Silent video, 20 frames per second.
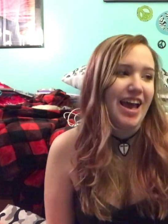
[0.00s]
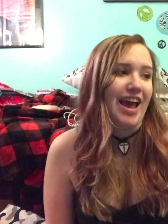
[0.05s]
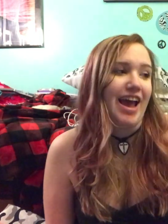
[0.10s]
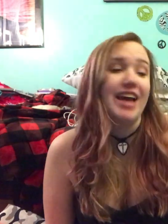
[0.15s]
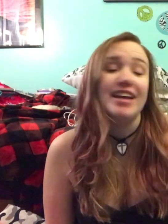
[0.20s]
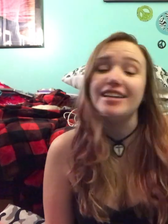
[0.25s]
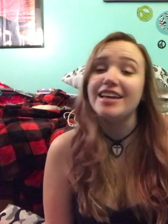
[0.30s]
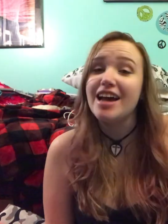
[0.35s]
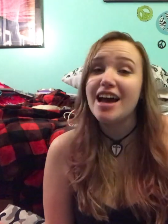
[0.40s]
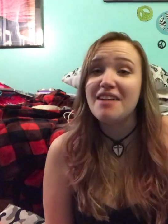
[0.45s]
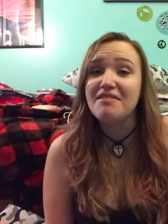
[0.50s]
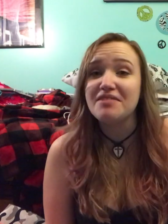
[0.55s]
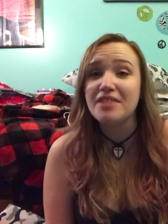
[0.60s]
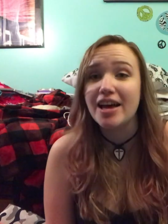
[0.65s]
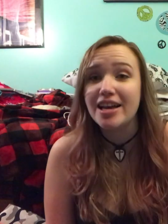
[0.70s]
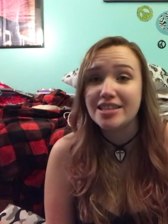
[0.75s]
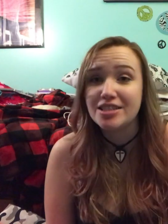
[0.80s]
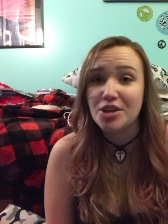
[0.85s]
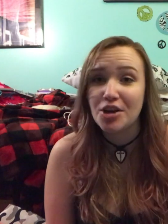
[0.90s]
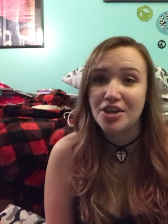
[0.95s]
And I have
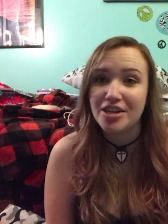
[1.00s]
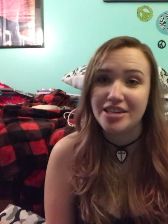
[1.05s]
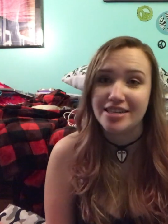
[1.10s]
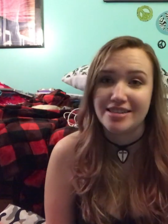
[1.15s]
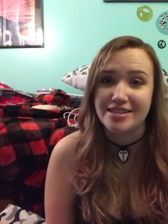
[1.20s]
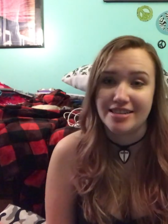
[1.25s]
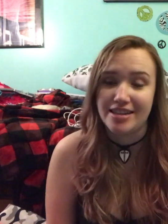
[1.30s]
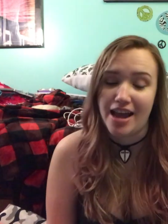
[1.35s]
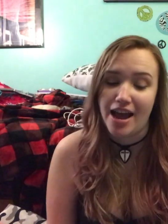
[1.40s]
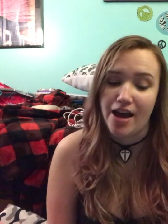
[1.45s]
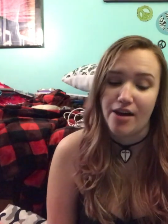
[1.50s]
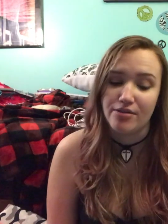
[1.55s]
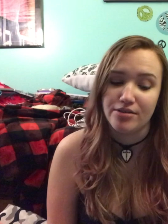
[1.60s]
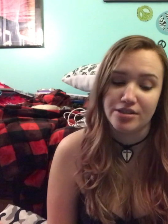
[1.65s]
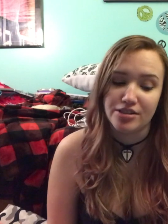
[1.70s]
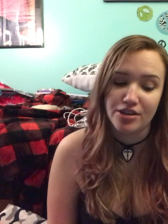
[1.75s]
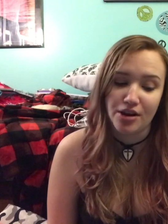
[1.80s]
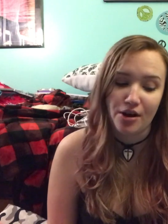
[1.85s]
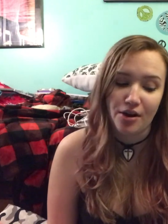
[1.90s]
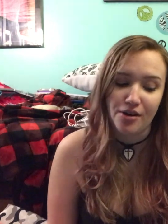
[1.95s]
less hoodies now,
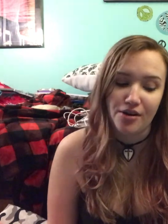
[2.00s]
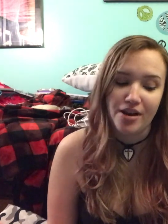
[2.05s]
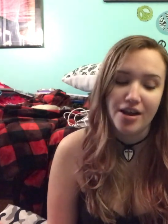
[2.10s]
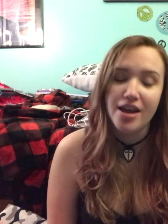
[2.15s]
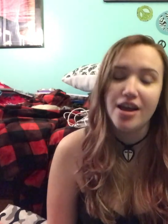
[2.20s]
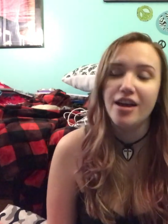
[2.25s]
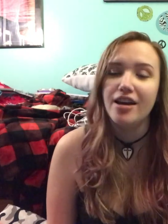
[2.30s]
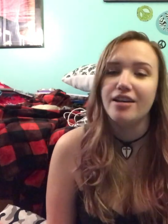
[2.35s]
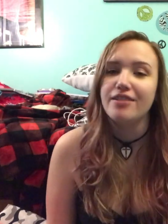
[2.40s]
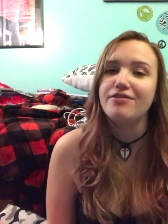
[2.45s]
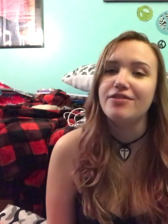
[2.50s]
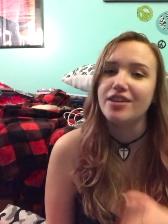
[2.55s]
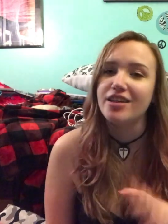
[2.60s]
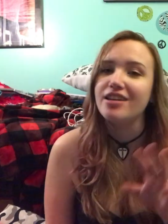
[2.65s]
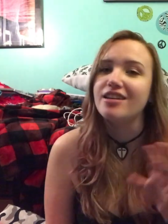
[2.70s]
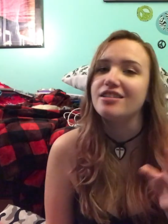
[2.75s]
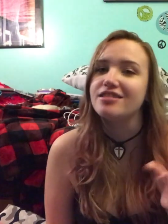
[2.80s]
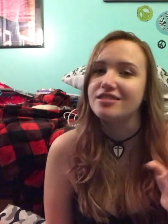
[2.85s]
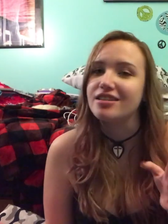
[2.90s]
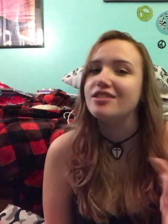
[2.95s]
so I feel
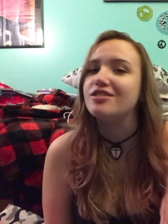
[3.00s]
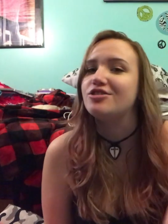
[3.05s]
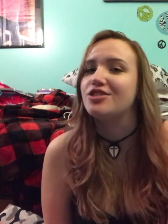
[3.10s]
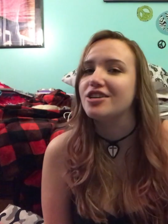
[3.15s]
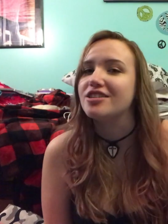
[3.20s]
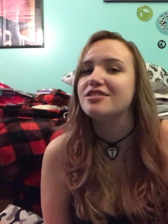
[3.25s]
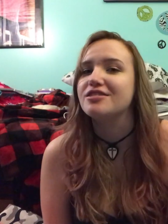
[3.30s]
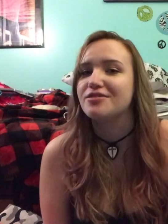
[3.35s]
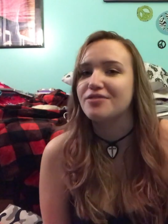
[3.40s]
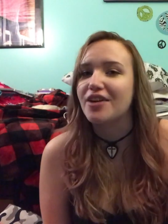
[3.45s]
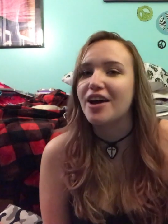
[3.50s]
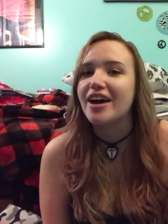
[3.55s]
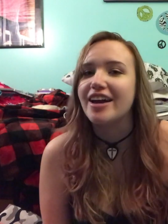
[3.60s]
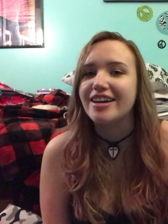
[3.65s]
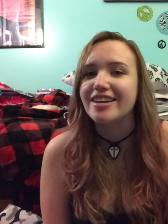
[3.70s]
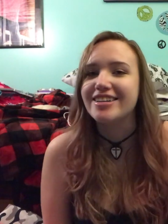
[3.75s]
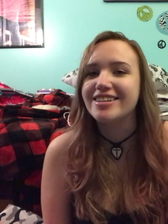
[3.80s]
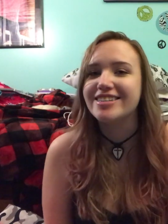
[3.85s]
like it's like justified.